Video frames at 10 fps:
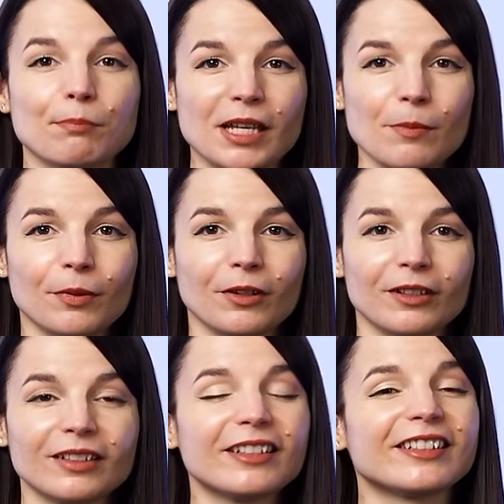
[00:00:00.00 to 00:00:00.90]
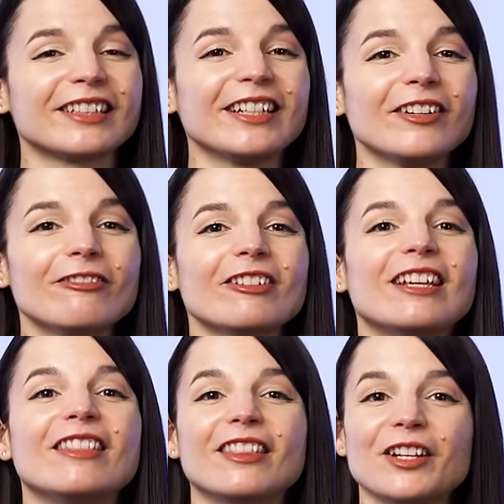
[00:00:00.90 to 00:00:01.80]
people live
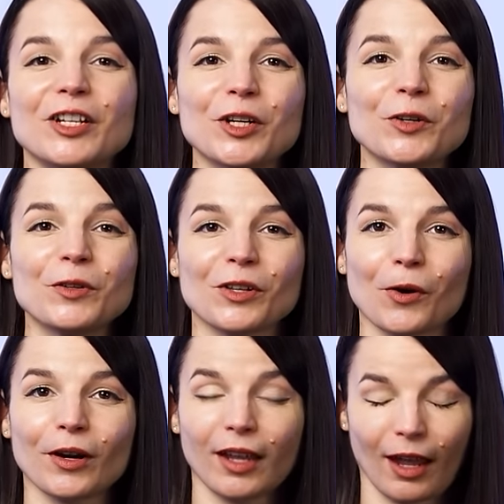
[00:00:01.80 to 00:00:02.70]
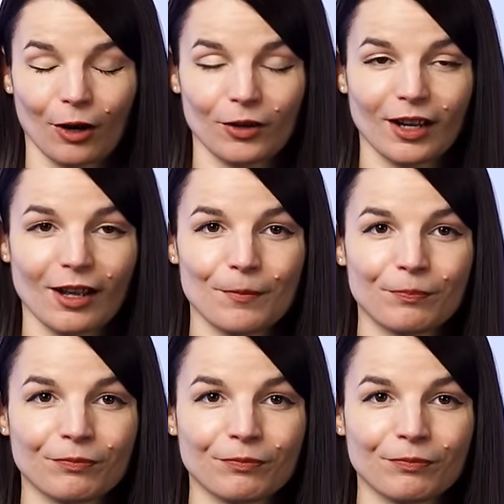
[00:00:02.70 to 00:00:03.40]
in the New York area.